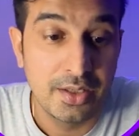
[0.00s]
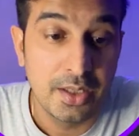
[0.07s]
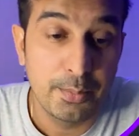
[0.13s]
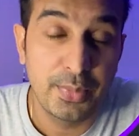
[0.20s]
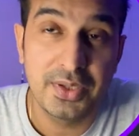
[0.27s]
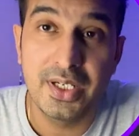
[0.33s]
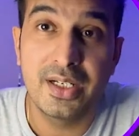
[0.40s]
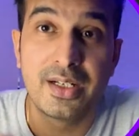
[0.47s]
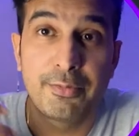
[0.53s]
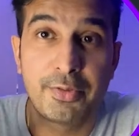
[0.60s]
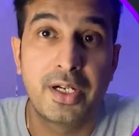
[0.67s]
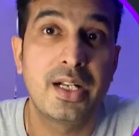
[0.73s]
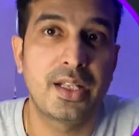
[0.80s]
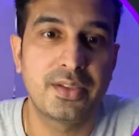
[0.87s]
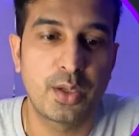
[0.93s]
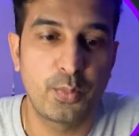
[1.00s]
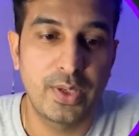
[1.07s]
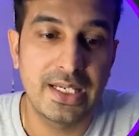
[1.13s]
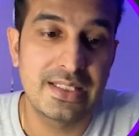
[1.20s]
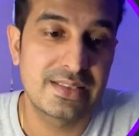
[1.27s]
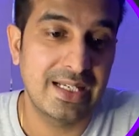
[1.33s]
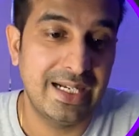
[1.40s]
But there are different other
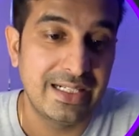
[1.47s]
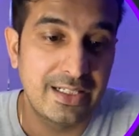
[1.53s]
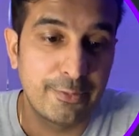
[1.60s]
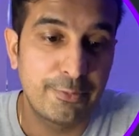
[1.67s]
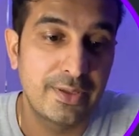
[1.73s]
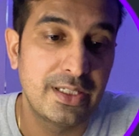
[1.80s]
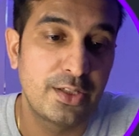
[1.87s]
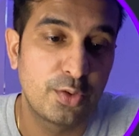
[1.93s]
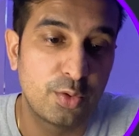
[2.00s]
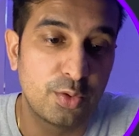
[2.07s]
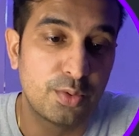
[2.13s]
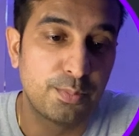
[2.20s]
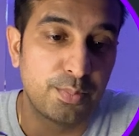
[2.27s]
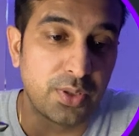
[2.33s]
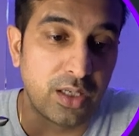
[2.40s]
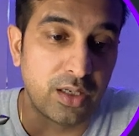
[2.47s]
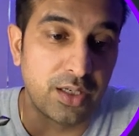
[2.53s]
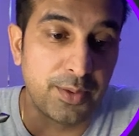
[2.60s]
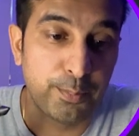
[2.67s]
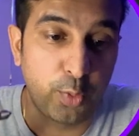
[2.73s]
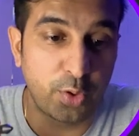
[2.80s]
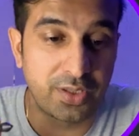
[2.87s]
ways and different, you know,
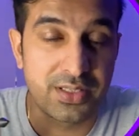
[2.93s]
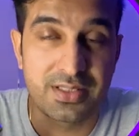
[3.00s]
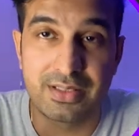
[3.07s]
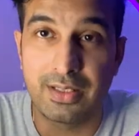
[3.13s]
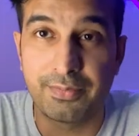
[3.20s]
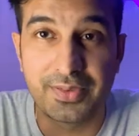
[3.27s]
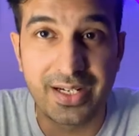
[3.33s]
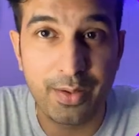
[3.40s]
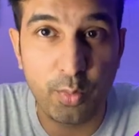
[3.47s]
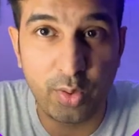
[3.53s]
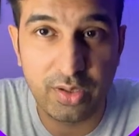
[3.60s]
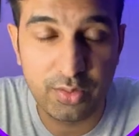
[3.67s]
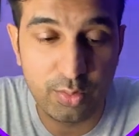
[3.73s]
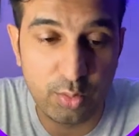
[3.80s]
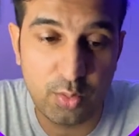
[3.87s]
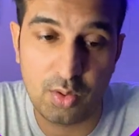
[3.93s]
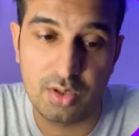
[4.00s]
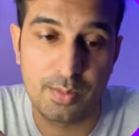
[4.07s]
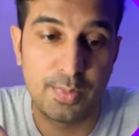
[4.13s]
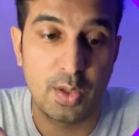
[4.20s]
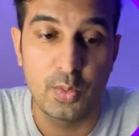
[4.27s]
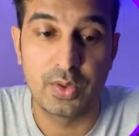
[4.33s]
important stuff that I wanted to talk
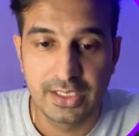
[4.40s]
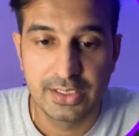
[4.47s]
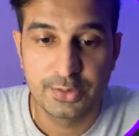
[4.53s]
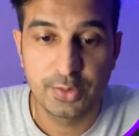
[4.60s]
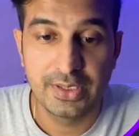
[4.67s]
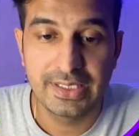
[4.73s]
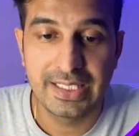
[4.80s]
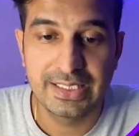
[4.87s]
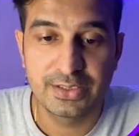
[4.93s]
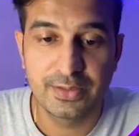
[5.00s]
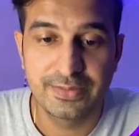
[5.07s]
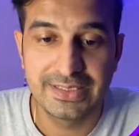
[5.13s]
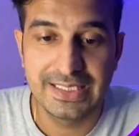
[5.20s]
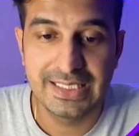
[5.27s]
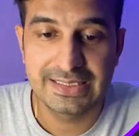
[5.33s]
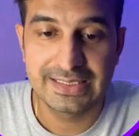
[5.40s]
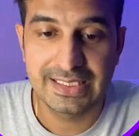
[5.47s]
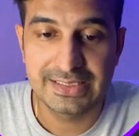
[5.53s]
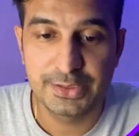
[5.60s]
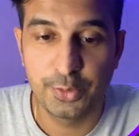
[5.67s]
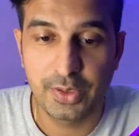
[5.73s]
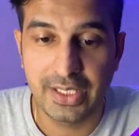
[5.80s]
about. So in case of
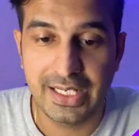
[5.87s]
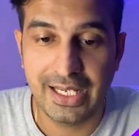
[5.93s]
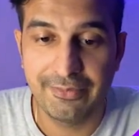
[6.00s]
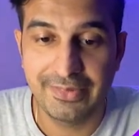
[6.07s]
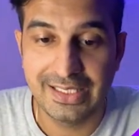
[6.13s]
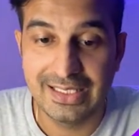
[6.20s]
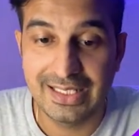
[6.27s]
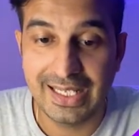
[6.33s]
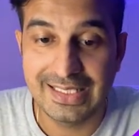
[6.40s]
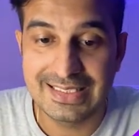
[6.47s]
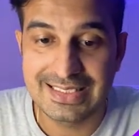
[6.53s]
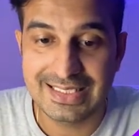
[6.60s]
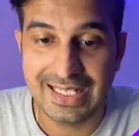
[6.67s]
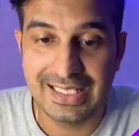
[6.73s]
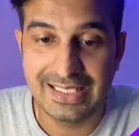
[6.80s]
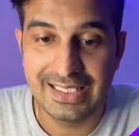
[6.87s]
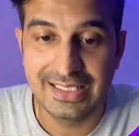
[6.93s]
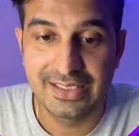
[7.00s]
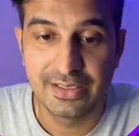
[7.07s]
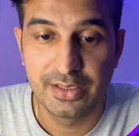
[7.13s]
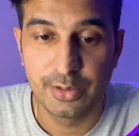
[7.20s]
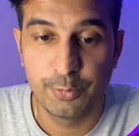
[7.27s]
CSS, you can have inline
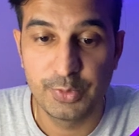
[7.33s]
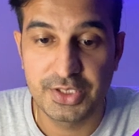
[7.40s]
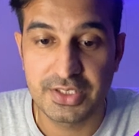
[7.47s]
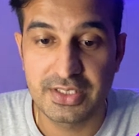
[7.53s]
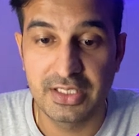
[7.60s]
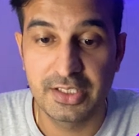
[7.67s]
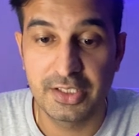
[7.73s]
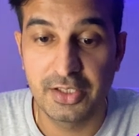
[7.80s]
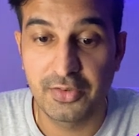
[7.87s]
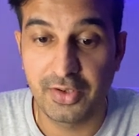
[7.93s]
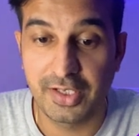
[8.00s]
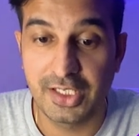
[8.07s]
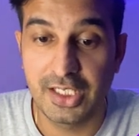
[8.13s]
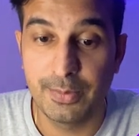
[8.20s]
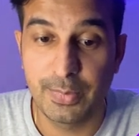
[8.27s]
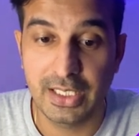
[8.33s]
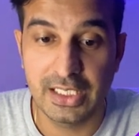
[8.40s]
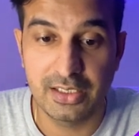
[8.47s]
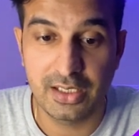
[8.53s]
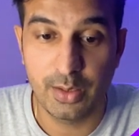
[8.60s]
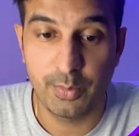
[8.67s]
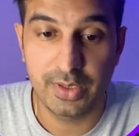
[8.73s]
styling, which is a little tricky, but I'll
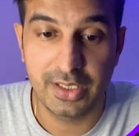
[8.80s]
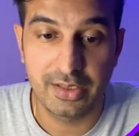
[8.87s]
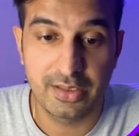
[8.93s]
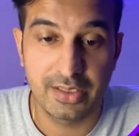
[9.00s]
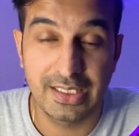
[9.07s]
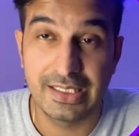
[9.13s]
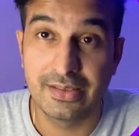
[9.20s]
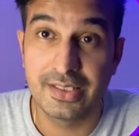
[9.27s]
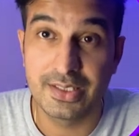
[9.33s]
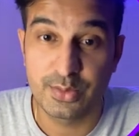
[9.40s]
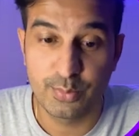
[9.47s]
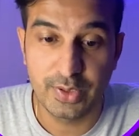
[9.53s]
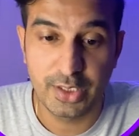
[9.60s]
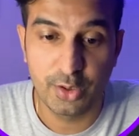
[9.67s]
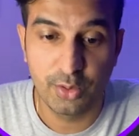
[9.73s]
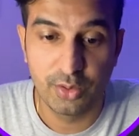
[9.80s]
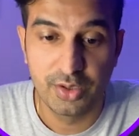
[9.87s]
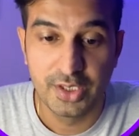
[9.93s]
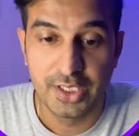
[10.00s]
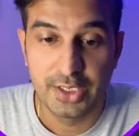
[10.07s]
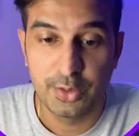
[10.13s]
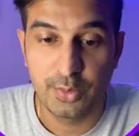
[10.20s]
cover it in this video.
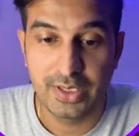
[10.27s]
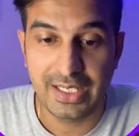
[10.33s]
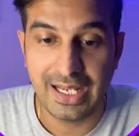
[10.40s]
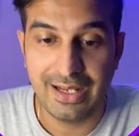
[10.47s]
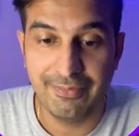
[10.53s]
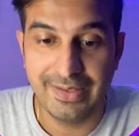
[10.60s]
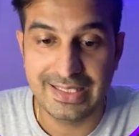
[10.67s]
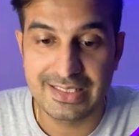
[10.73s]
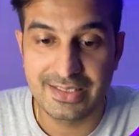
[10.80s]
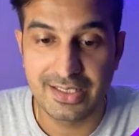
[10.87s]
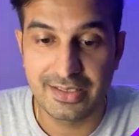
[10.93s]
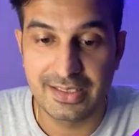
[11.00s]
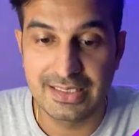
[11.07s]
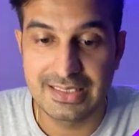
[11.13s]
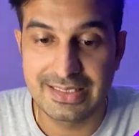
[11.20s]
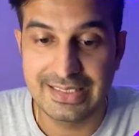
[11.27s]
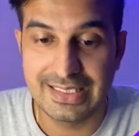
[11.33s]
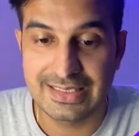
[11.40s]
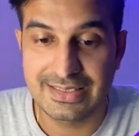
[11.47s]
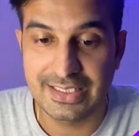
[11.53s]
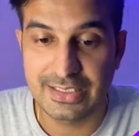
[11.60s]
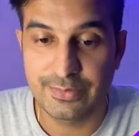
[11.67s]
You can have external
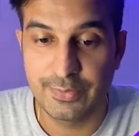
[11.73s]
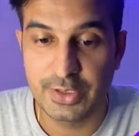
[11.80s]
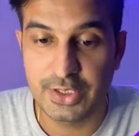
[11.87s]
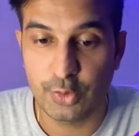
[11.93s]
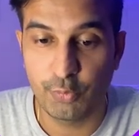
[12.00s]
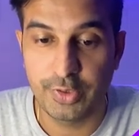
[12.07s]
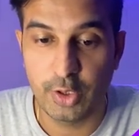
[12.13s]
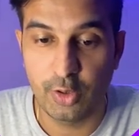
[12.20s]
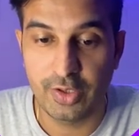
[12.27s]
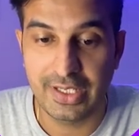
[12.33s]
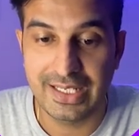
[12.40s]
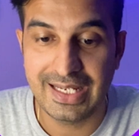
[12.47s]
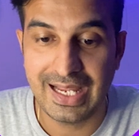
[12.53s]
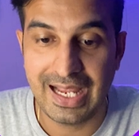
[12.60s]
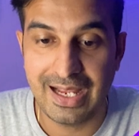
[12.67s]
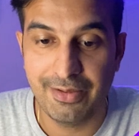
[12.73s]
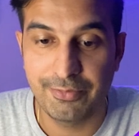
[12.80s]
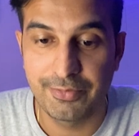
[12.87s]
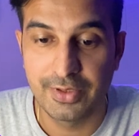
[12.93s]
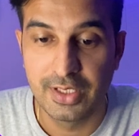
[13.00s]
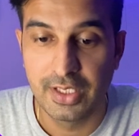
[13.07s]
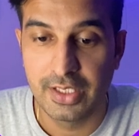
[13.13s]
CSS, which we already have
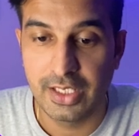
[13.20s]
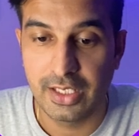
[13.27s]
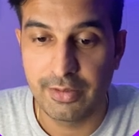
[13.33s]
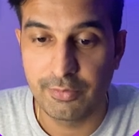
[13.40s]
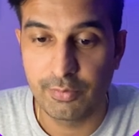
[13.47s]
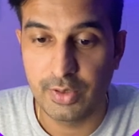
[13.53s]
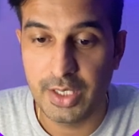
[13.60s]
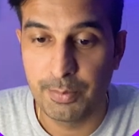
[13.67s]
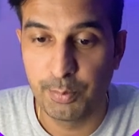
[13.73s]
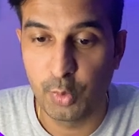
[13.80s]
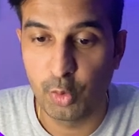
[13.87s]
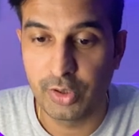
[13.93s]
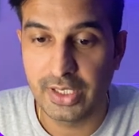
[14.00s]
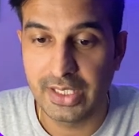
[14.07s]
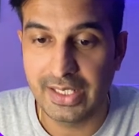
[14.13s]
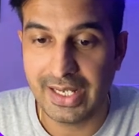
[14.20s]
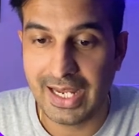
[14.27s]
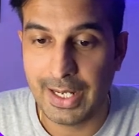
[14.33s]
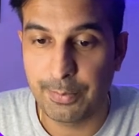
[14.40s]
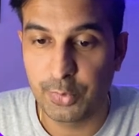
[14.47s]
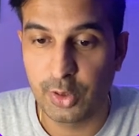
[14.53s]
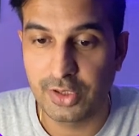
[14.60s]
imported
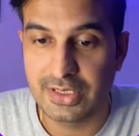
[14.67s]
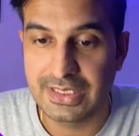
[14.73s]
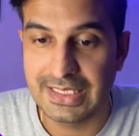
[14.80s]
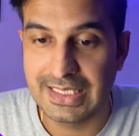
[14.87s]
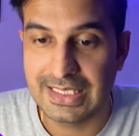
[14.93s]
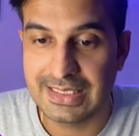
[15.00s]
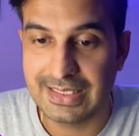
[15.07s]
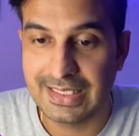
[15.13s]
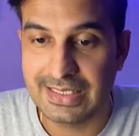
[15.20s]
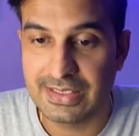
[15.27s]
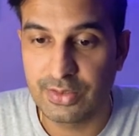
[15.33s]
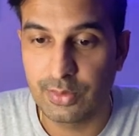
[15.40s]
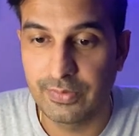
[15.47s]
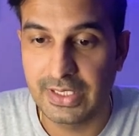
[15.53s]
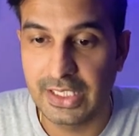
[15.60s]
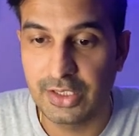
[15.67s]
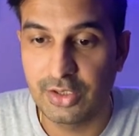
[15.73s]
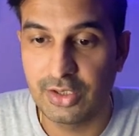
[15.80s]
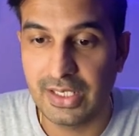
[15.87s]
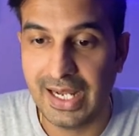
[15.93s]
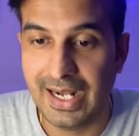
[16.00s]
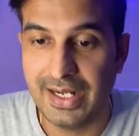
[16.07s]
app.css. So we
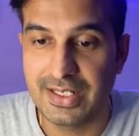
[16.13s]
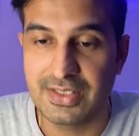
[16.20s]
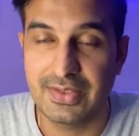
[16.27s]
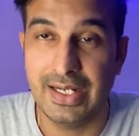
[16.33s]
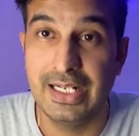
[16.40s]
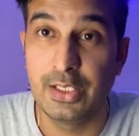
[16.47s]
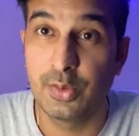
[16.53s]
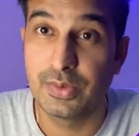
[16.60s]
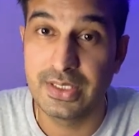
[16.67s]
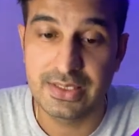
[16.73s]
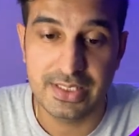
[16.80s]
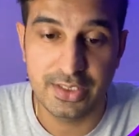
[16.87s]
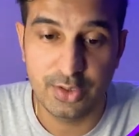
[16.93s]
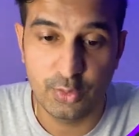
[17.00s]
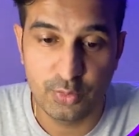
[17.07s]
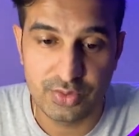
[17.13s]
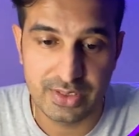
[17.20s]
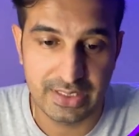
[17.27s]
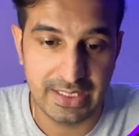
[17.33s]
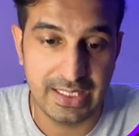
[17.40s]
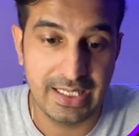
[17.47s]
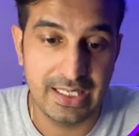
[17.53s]
can add style to this and use
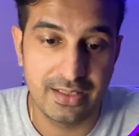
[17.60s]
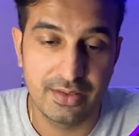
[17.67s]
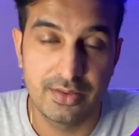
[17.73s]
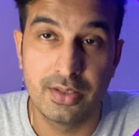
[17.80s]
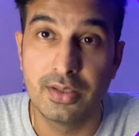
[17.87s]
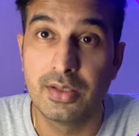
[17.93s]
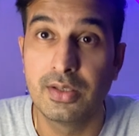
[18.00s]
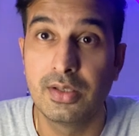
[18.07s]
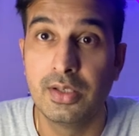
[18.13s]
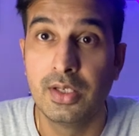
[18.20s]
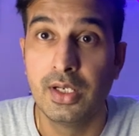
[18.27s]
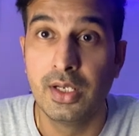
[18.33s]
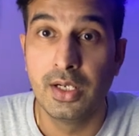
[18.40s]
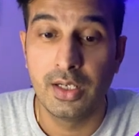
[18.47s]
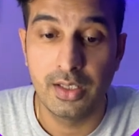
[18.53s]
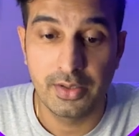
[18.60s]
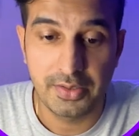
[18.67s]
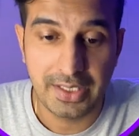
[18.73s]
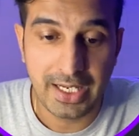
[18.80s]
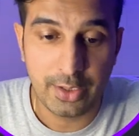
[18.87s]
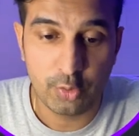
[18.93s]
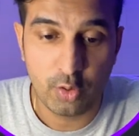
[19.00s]
in the
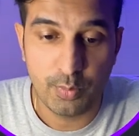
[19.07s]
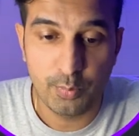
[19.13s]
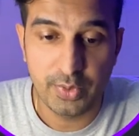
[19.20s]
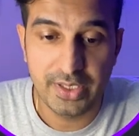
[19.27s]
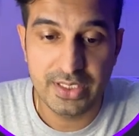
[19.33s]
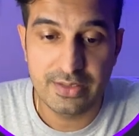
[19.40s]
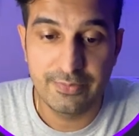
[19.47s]
React components.